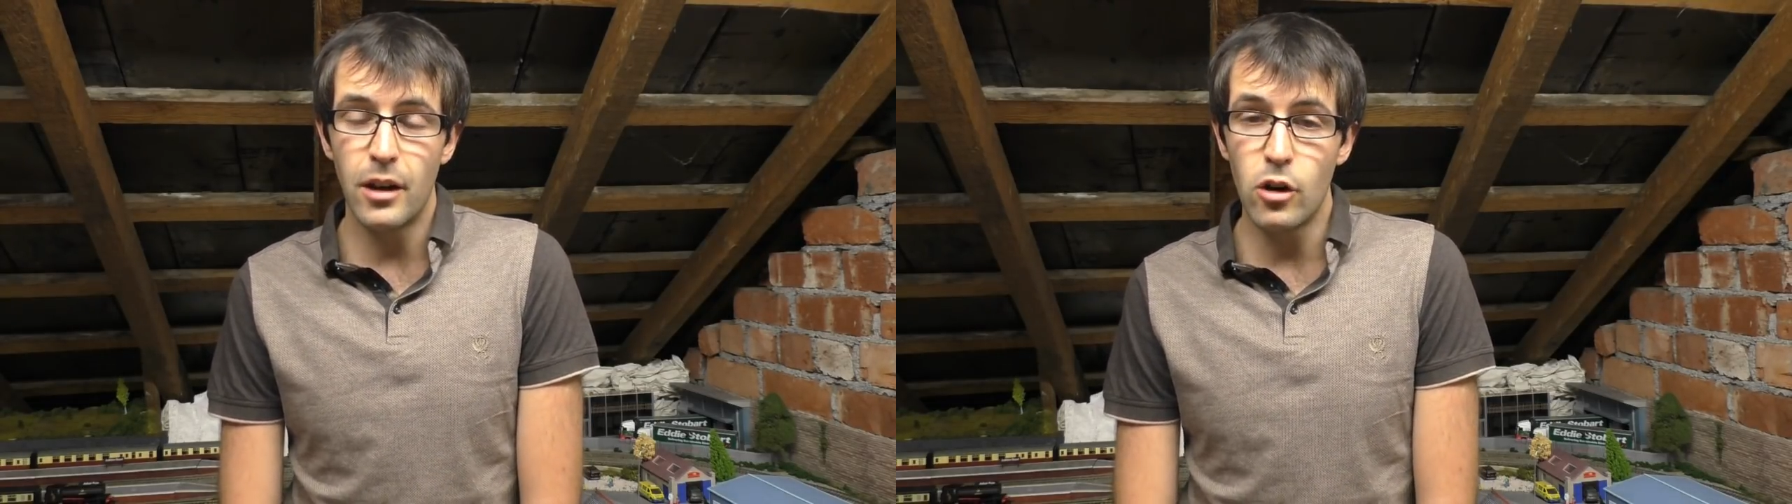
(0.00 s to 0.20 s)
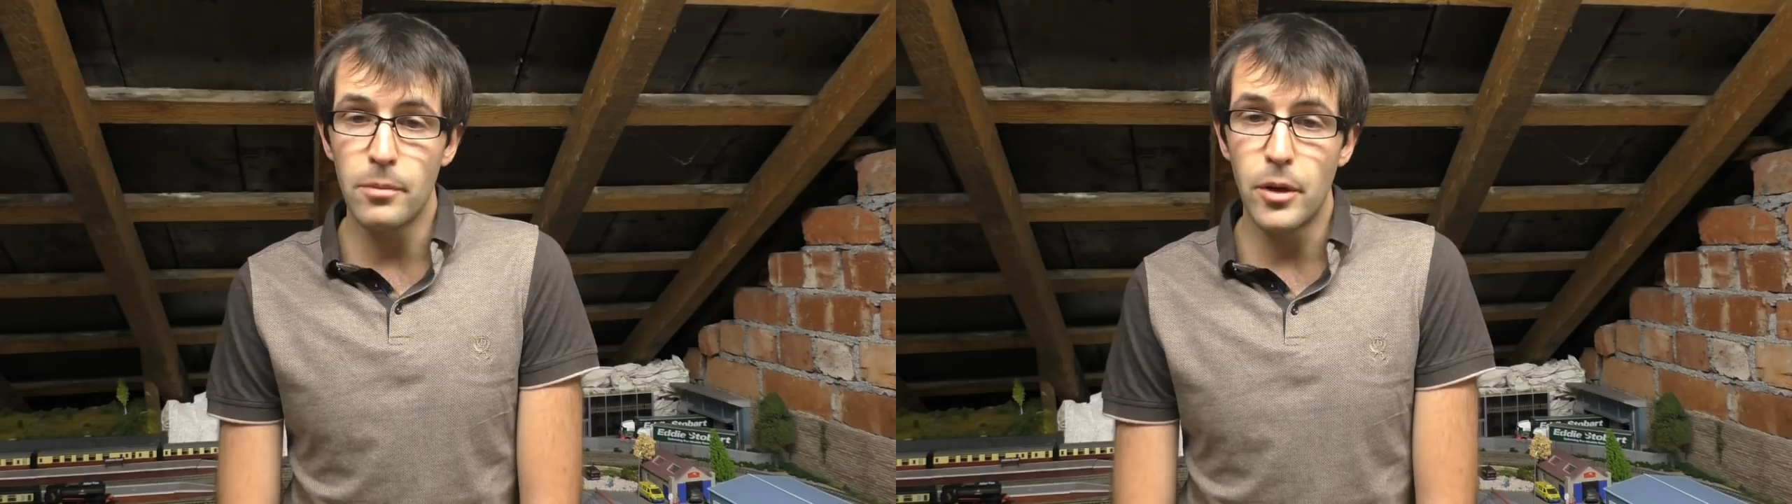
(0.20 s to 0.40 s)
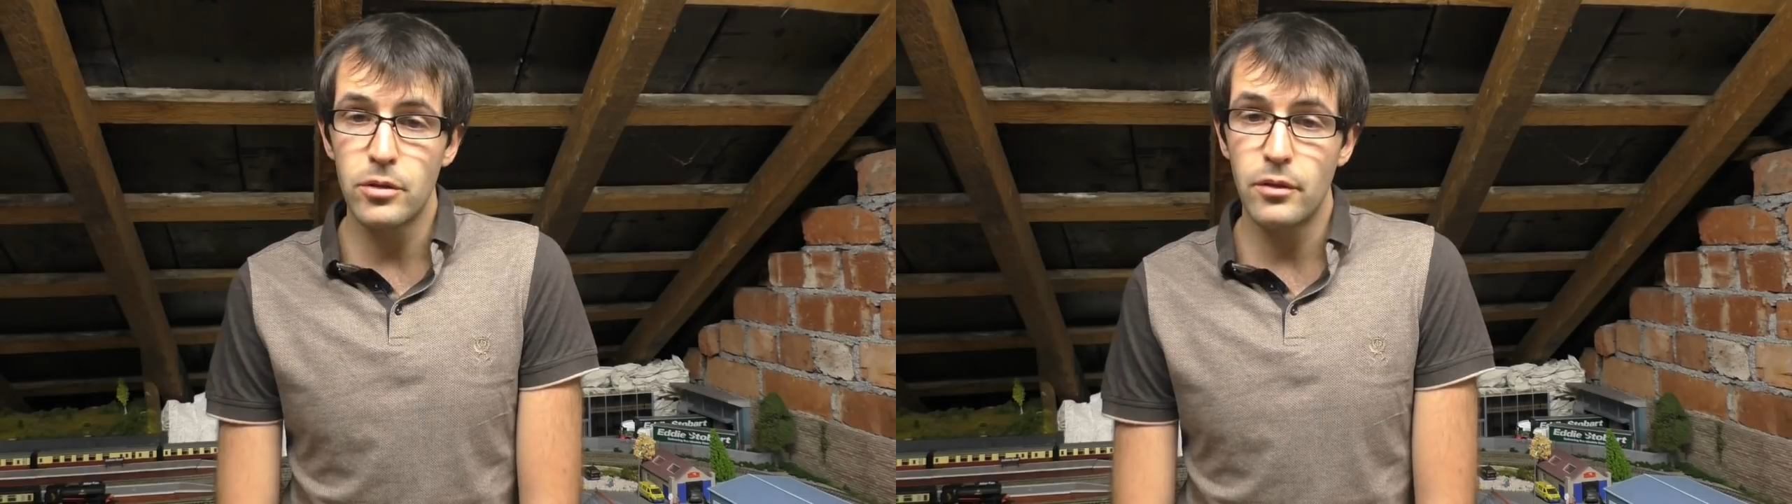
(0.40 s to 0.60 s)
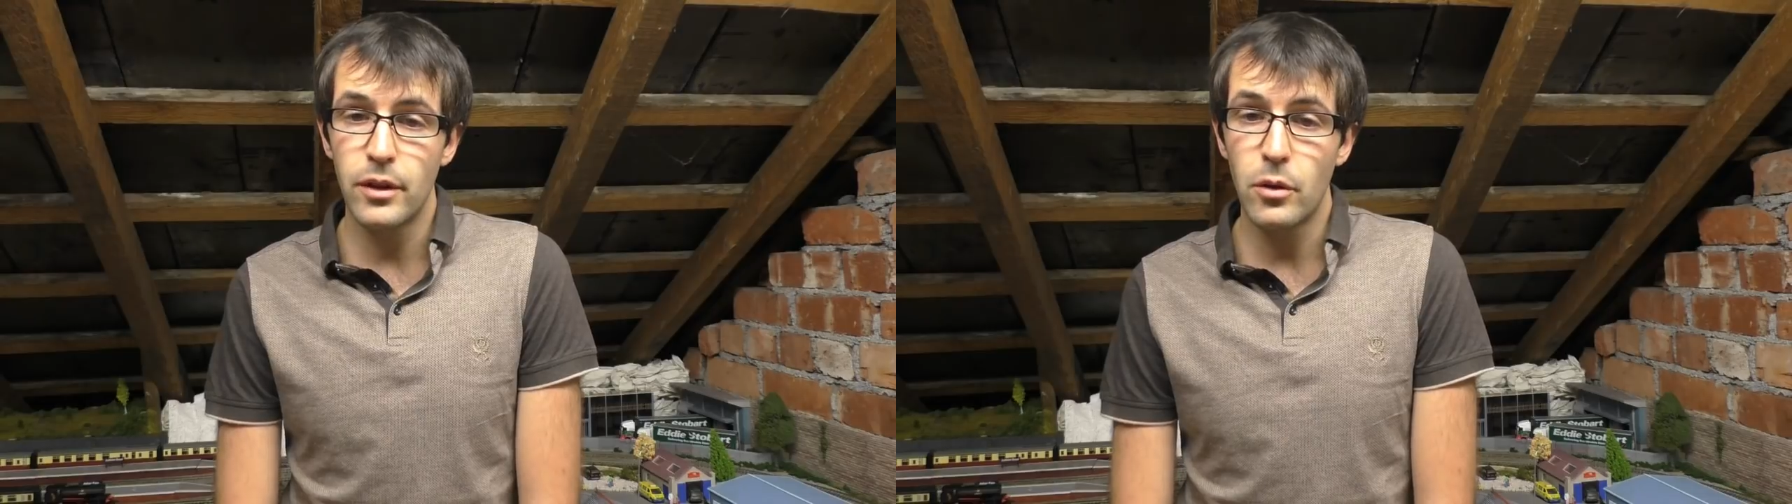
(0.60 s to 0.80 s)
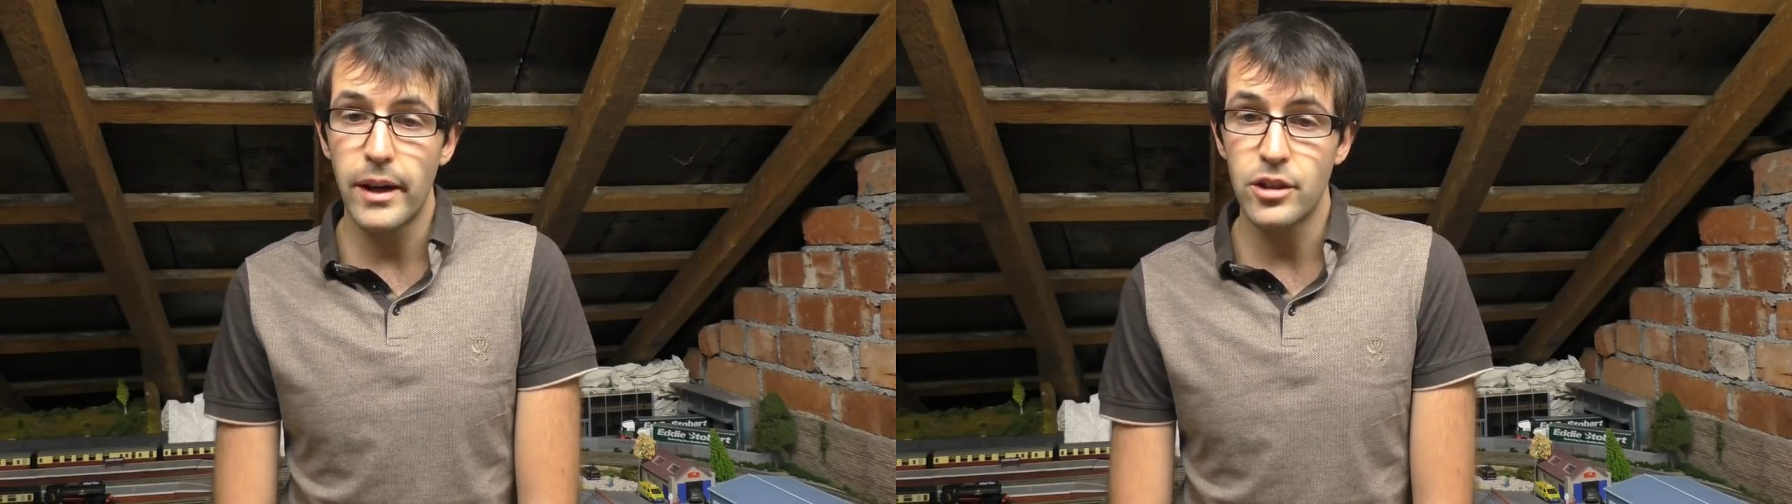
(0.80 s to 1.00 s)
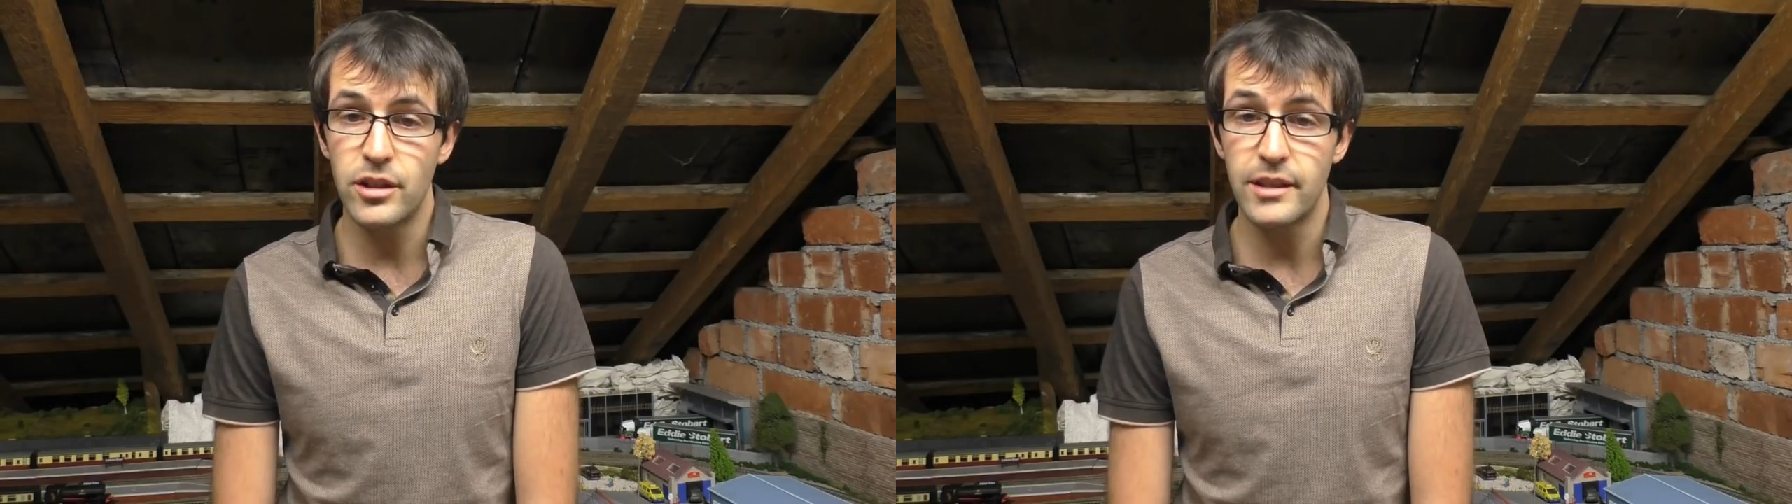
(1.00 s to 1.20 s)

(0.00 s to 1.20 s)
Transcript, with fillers: The locomotive in question